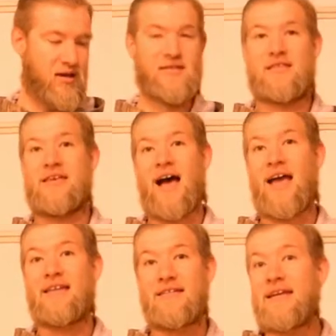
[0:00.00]
is the
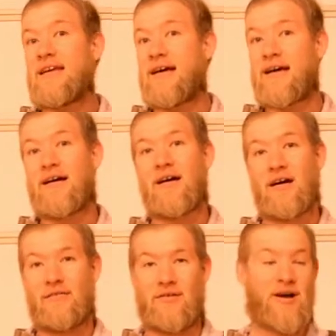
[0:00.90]
idea
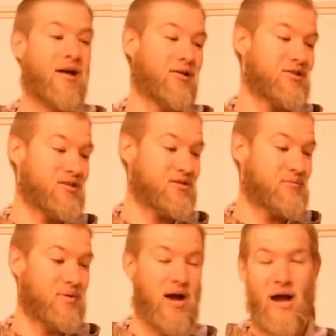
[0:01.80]
of the collar system.